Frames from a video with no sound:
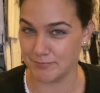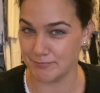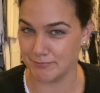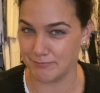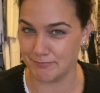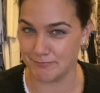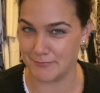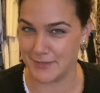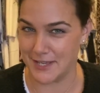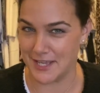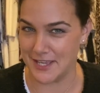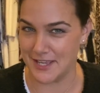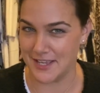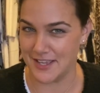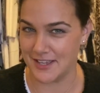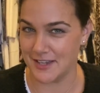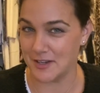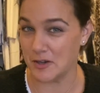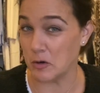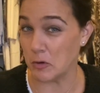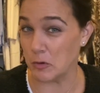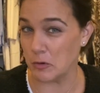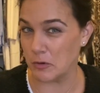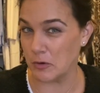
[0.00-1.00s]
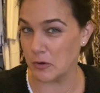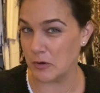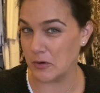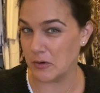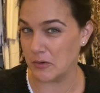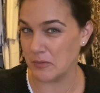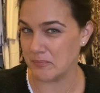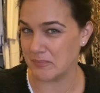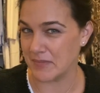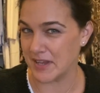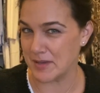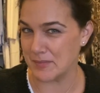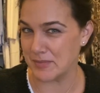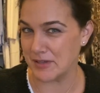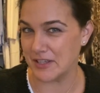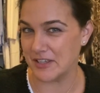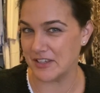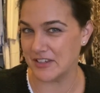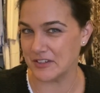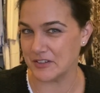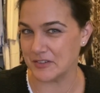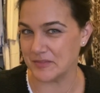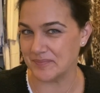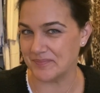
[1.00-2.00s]
me or maybe
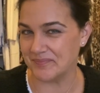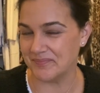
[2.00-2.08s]
you.